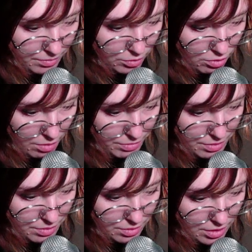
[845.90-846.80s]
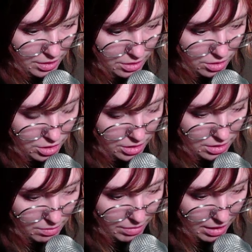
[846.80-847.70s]
crops. It's just
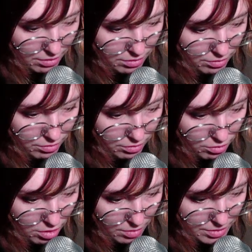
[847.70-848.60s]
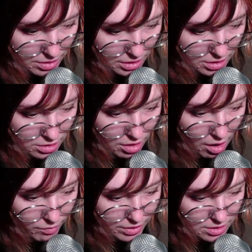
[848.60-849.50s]
about crops. This is
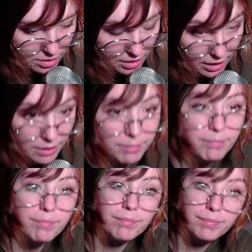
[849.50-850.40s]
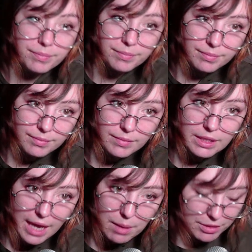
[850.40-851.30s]
obviously
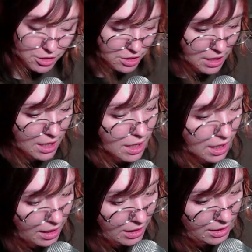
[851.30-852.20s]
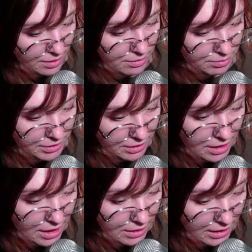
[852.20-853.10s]
cabbage. And
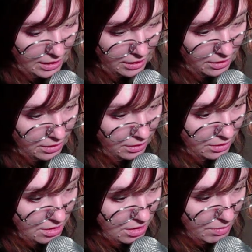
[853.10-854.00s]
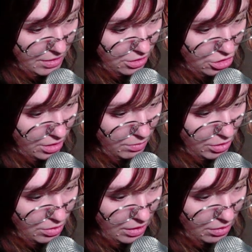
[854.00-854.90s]
then some other shit, but
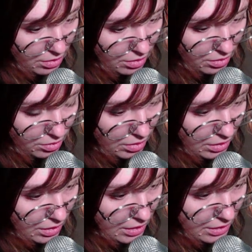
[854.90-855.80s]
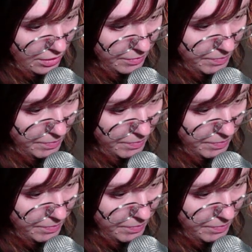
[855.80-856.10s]
you get the idea.